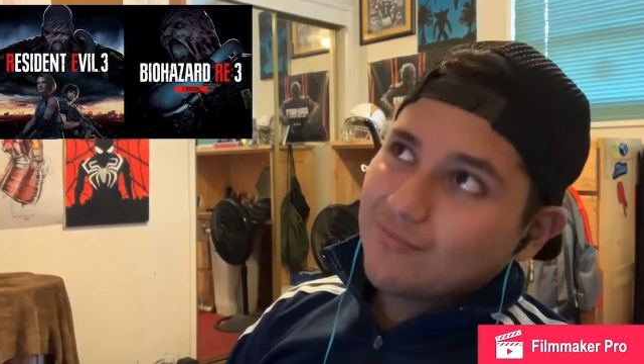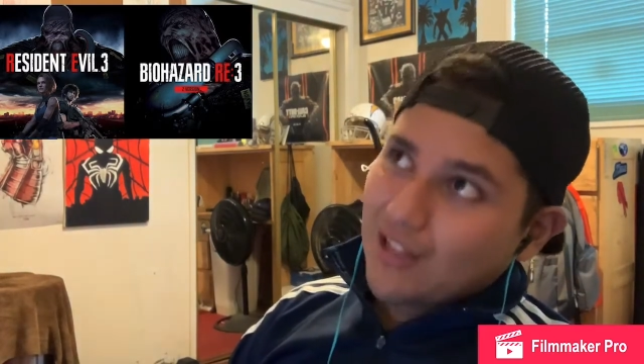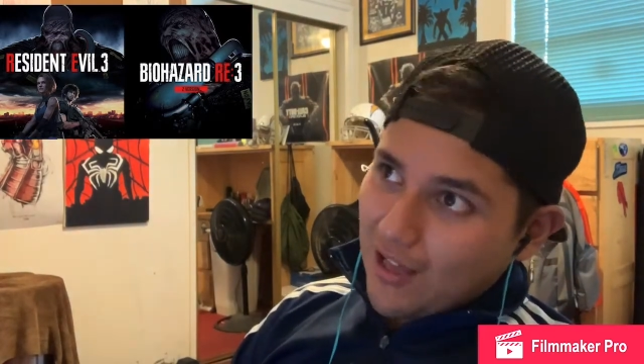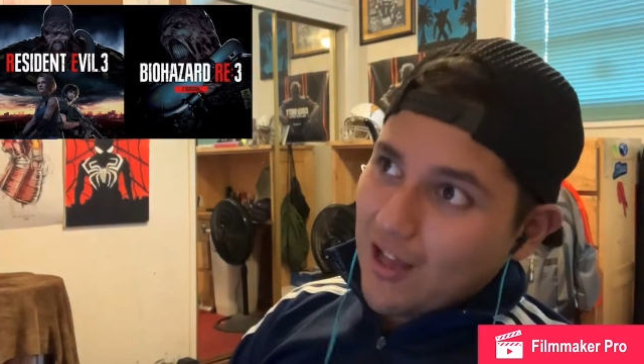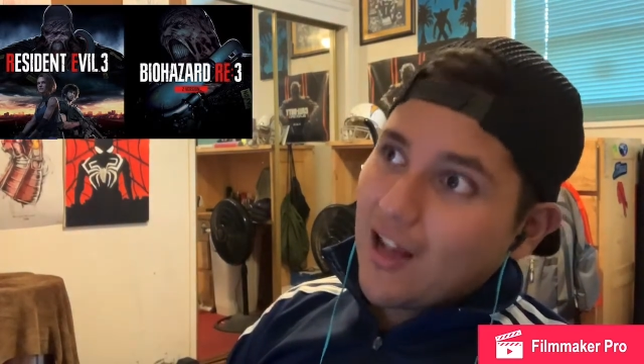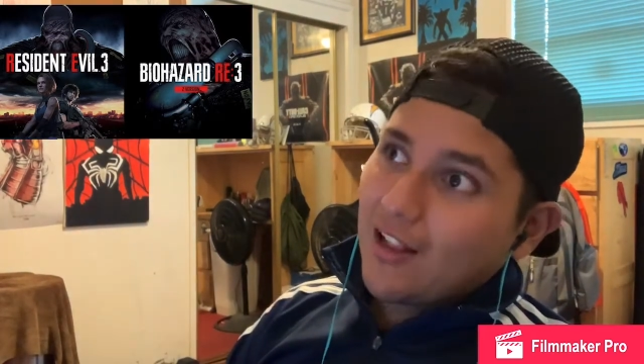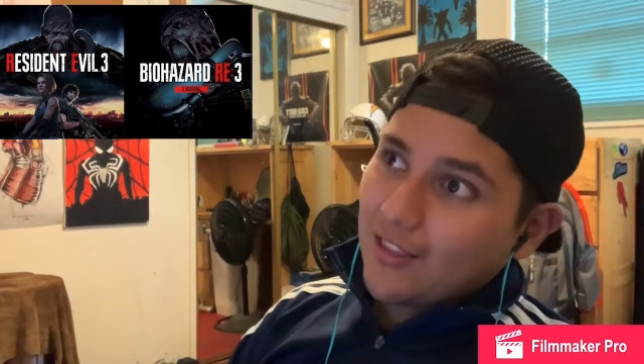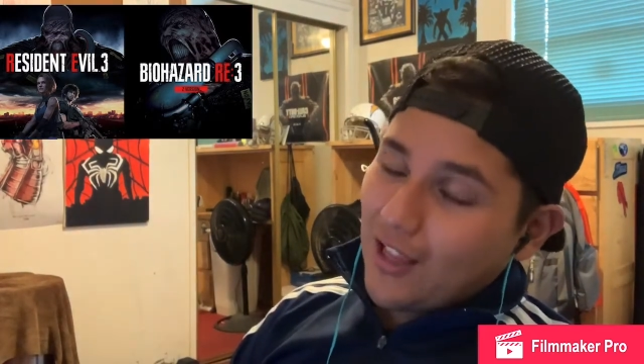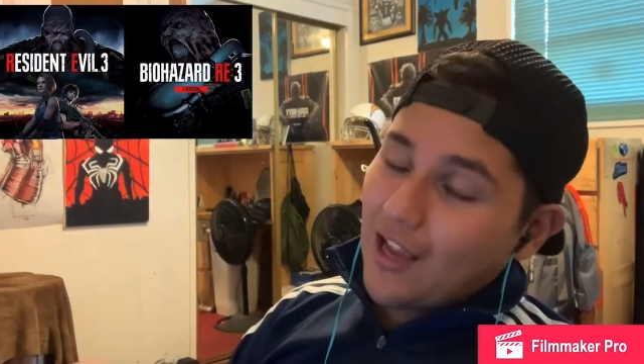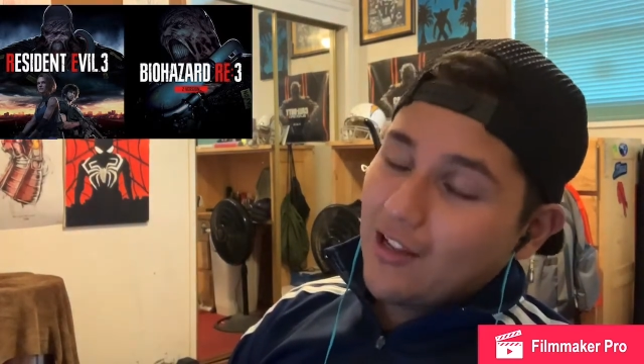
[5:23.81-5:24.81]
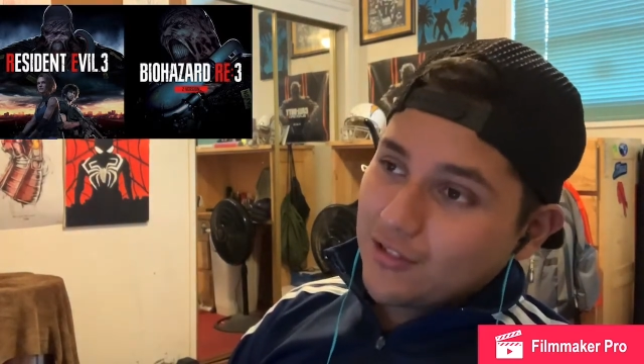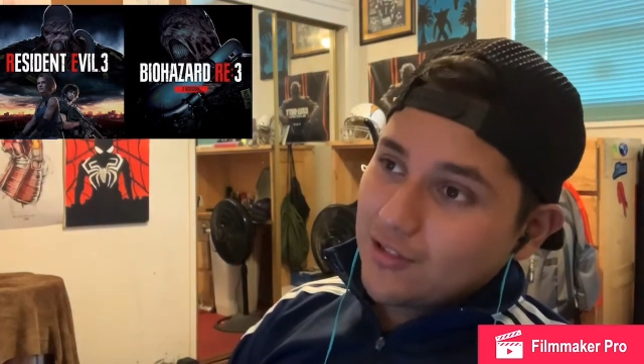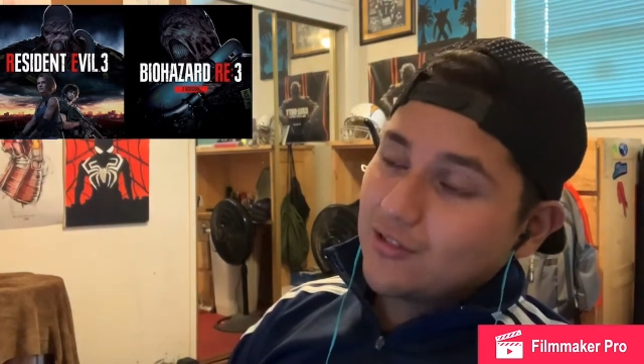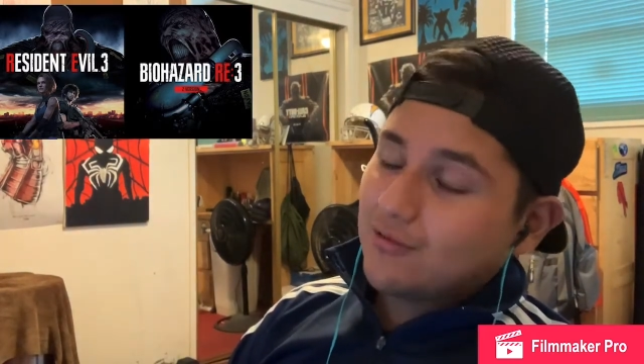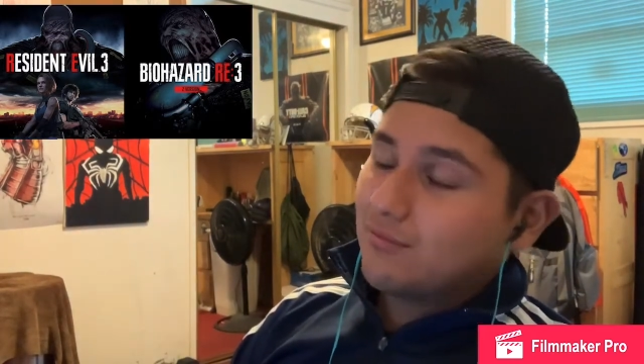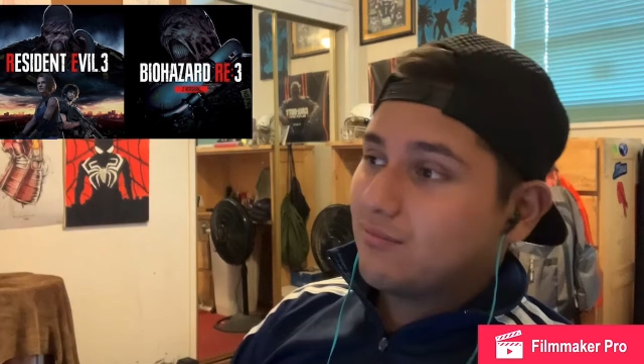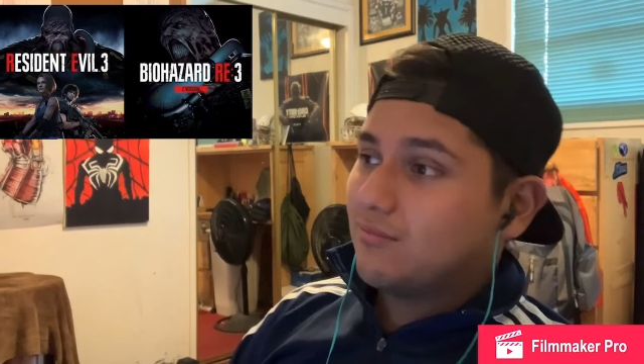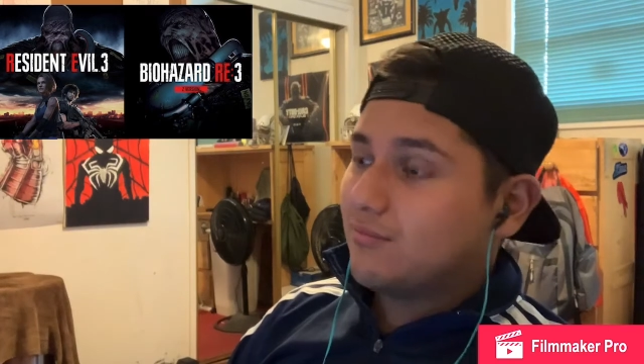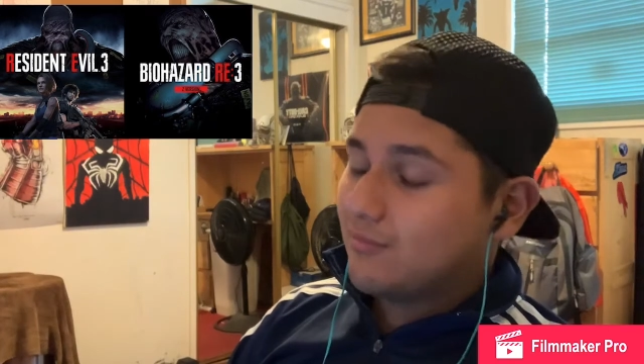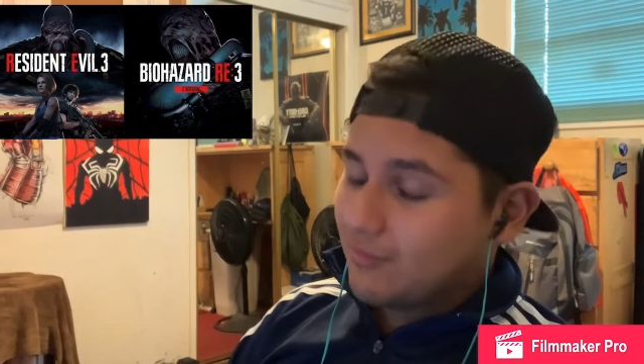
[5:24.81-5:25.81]
God damn, Jill.
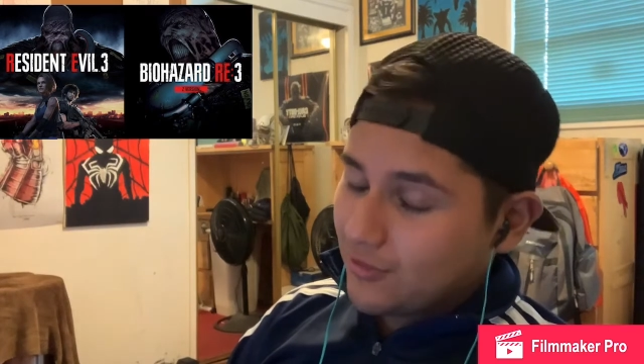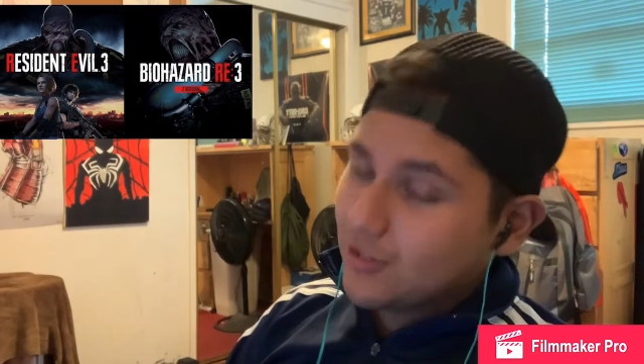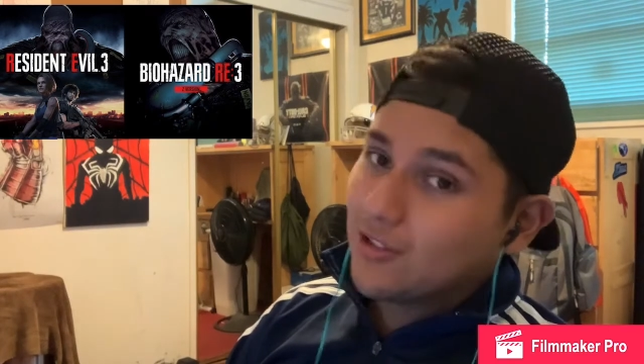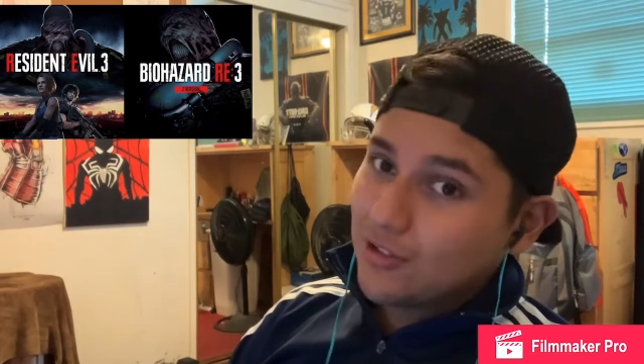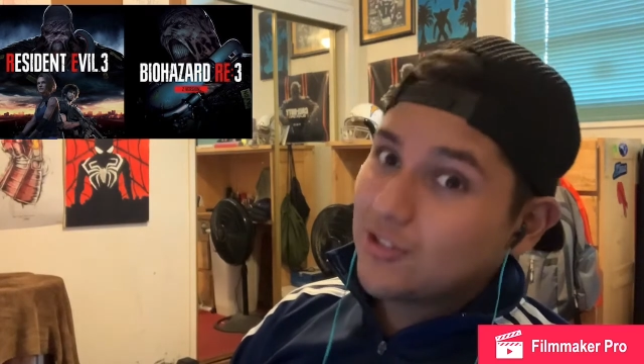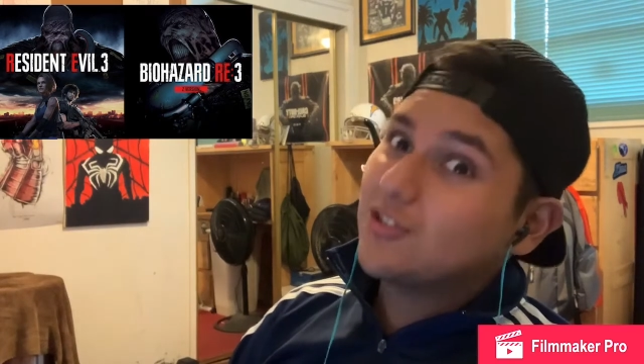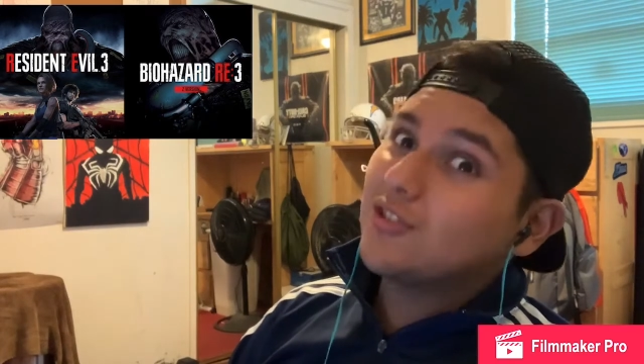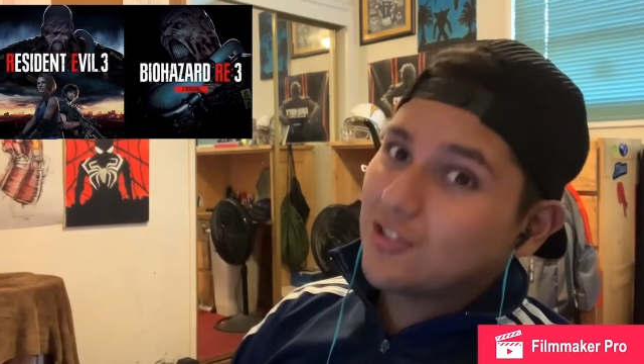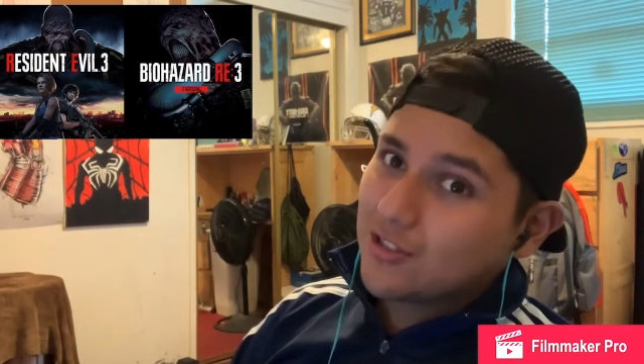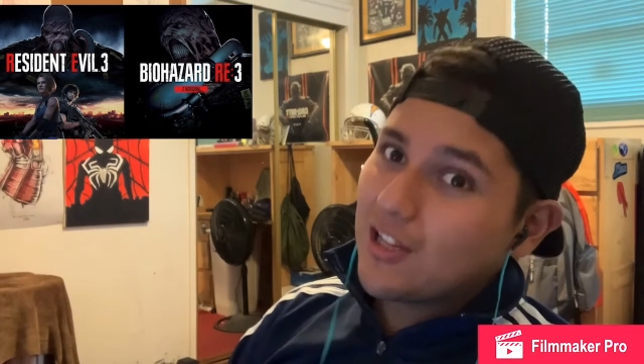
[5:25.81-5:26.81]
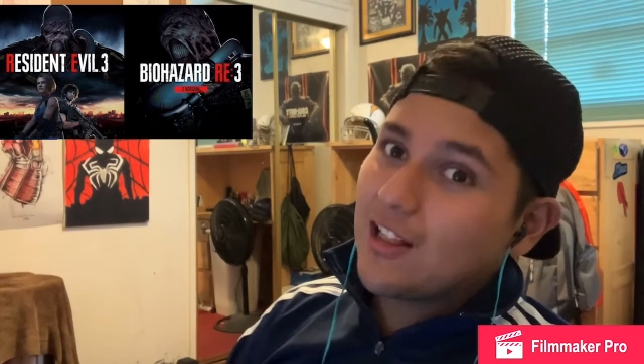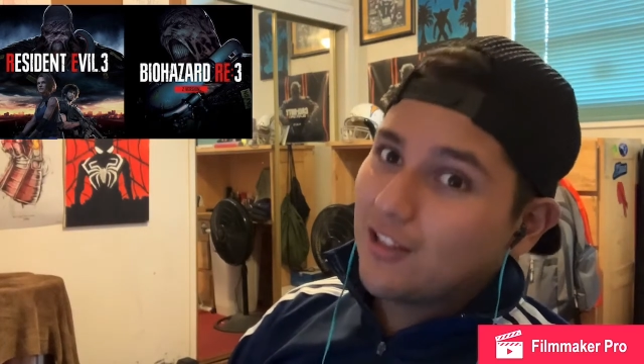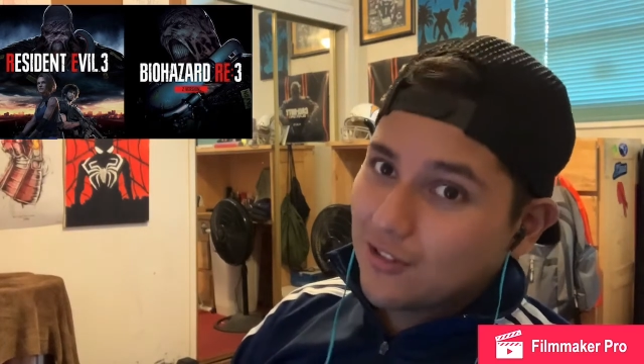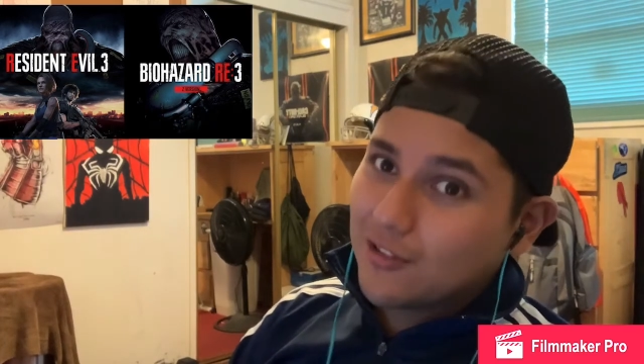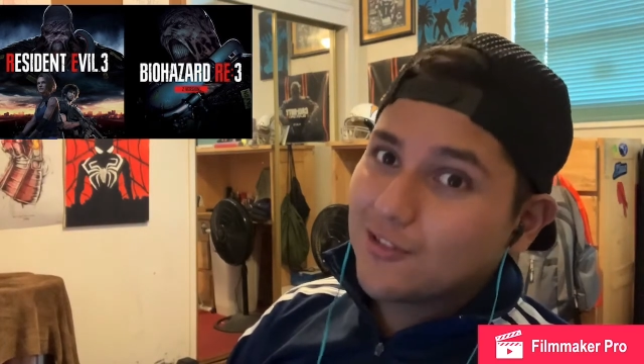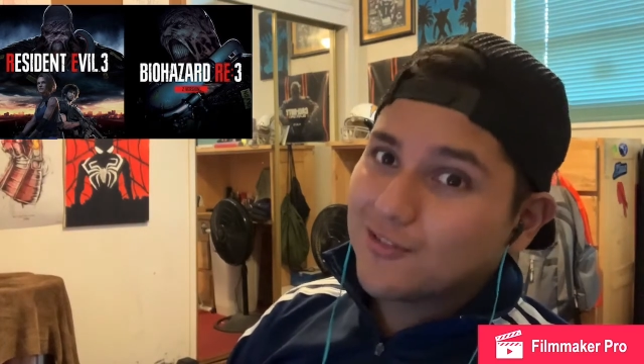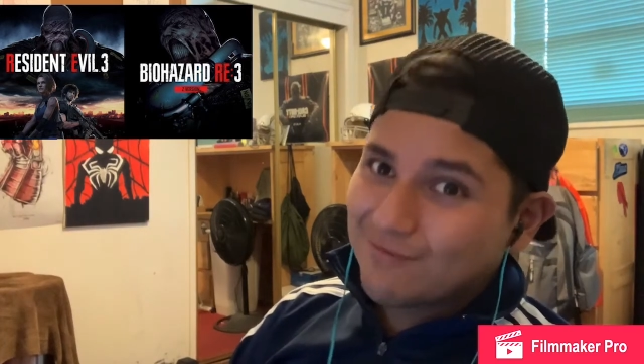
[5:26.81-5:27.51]
She looks hella good.